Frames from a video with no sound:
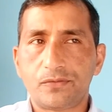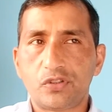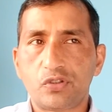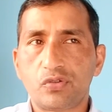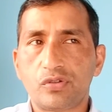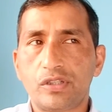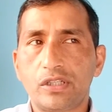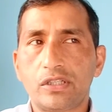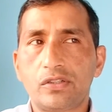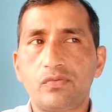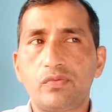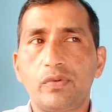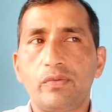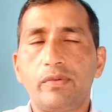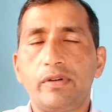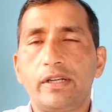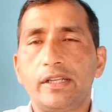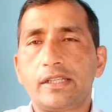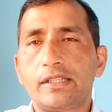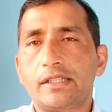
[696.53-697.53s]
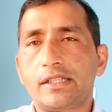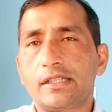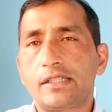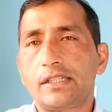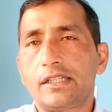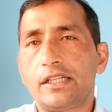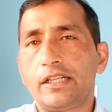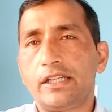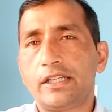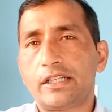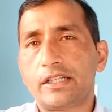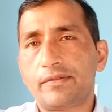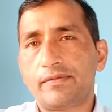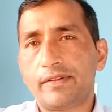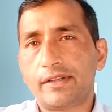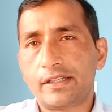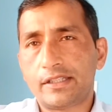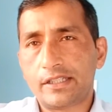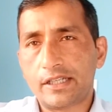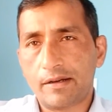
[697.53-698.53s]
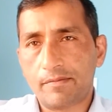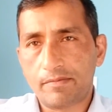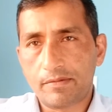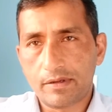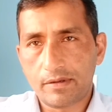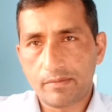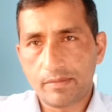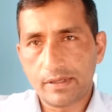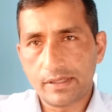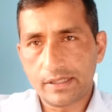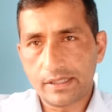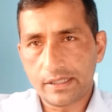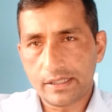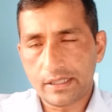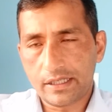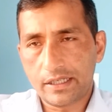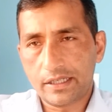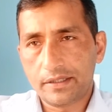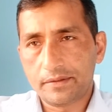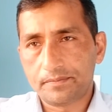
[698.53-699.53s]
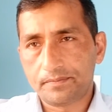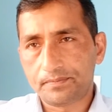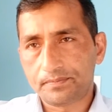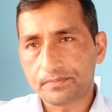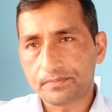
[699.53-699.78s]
So this we will discuss in interface chapter basically.